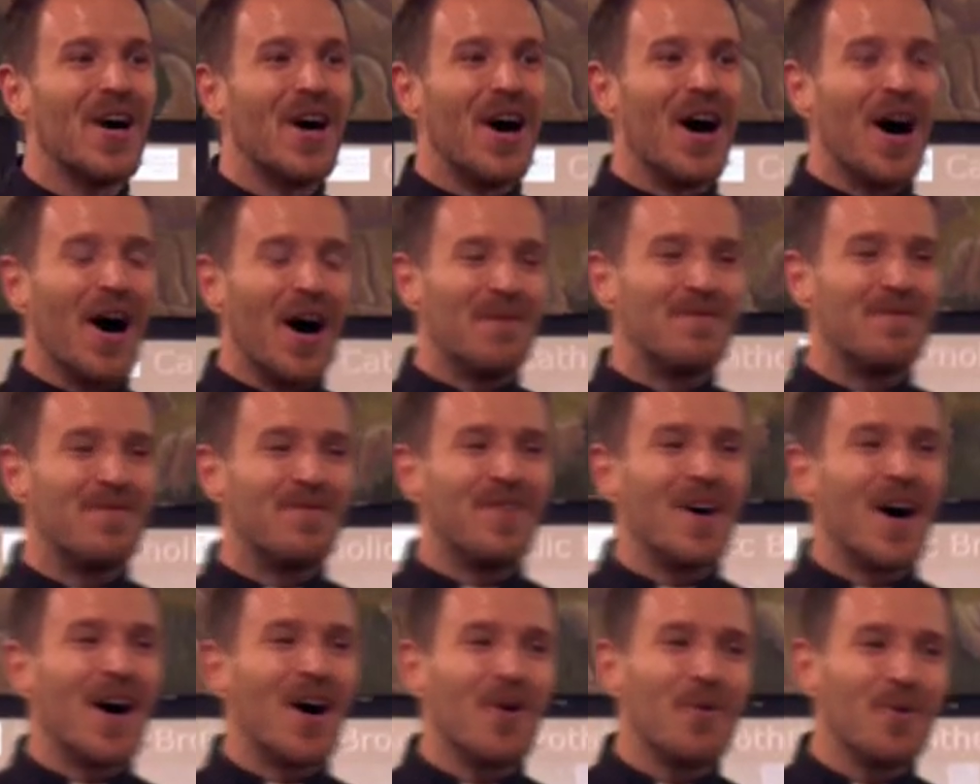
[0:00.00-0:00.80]
um,
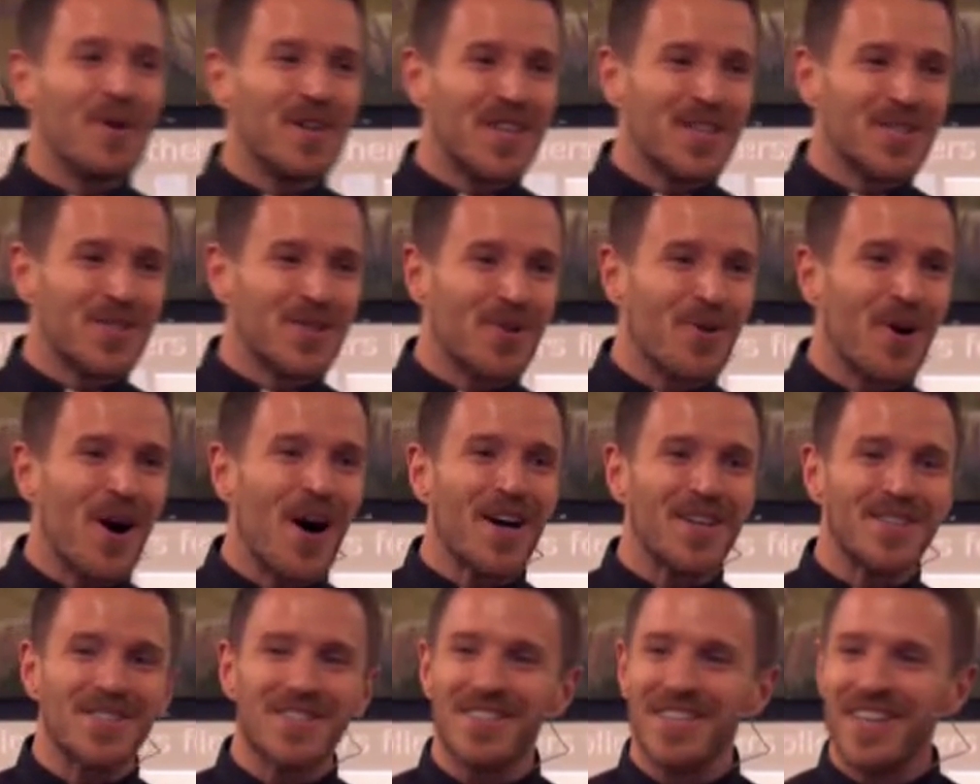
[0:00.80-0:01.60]
fell with his
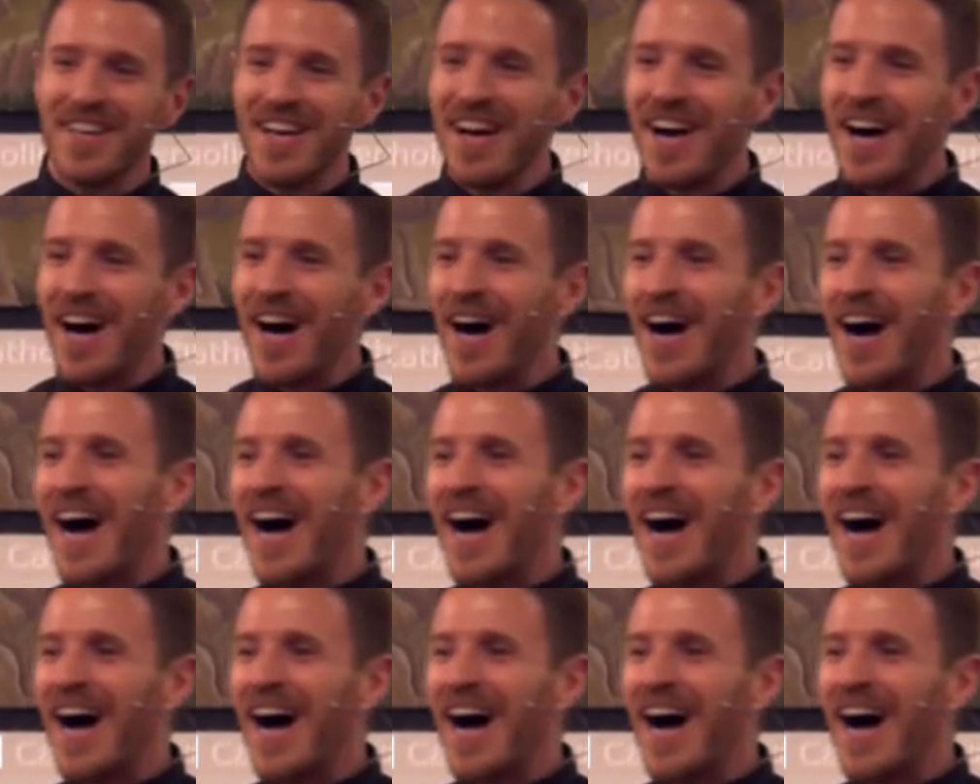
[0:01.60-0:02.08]
cross. Uh,